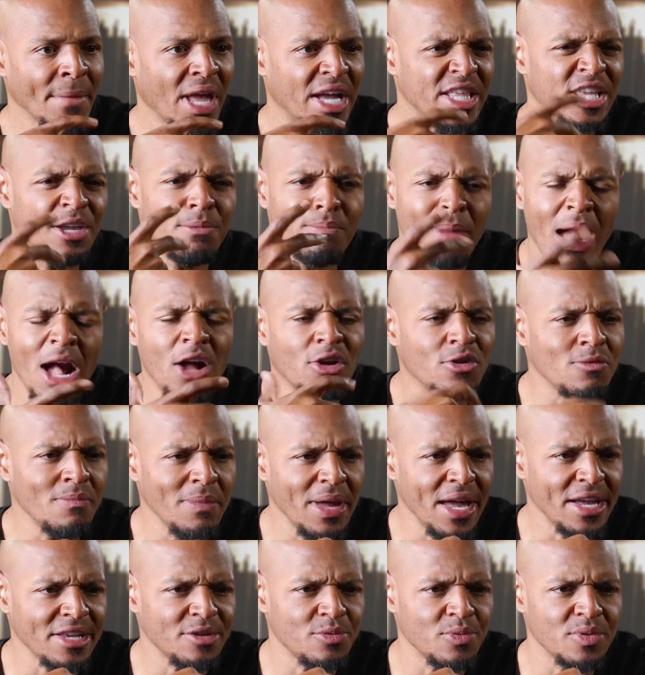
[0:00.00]
And then Malcolm
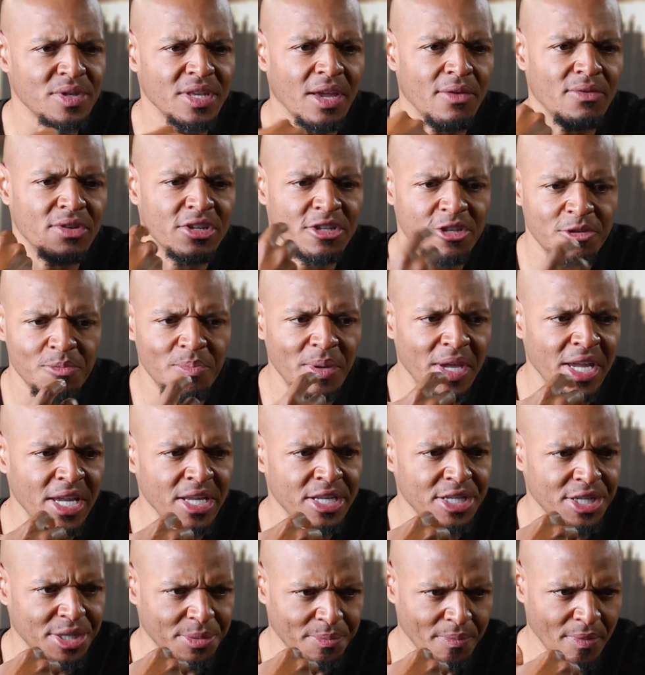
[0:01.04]
X was giving a speech,